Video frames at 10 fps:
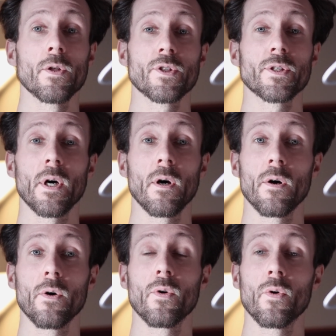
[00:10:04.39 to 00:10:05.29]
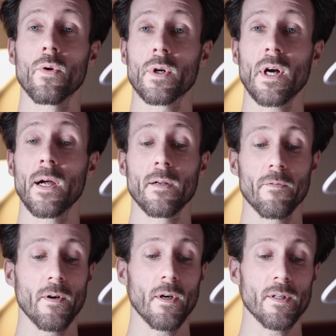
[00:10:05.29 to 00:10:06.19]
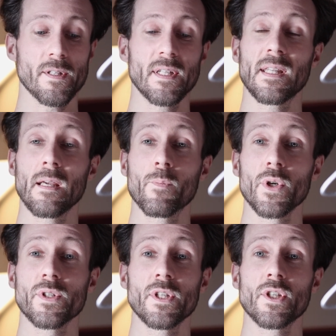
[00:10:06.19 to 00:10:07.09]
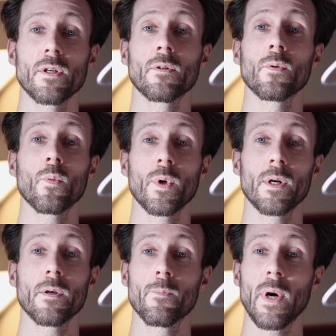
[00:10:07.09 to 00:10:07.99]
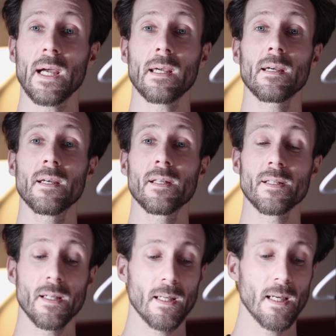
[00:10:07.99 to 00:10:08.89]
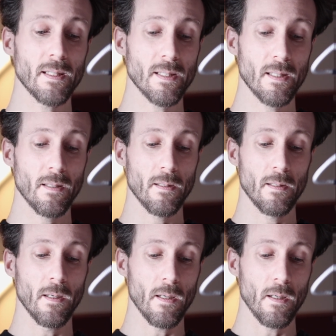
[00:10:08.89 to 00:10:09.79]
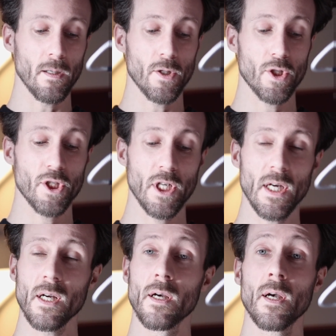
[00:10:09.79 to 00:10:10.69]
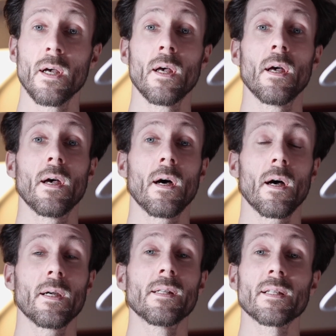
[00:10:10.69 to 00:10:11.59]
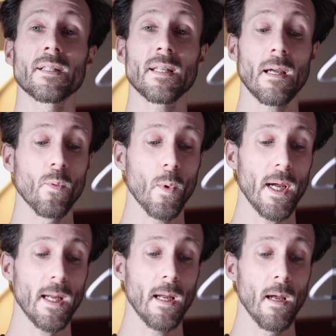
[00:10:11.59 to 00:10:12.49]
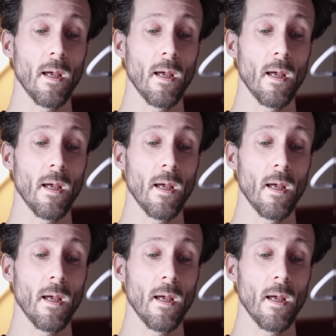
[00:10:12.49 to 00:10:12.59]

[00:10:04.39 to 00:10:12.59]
So kind of a sitting position where your back is against the chair in the same way.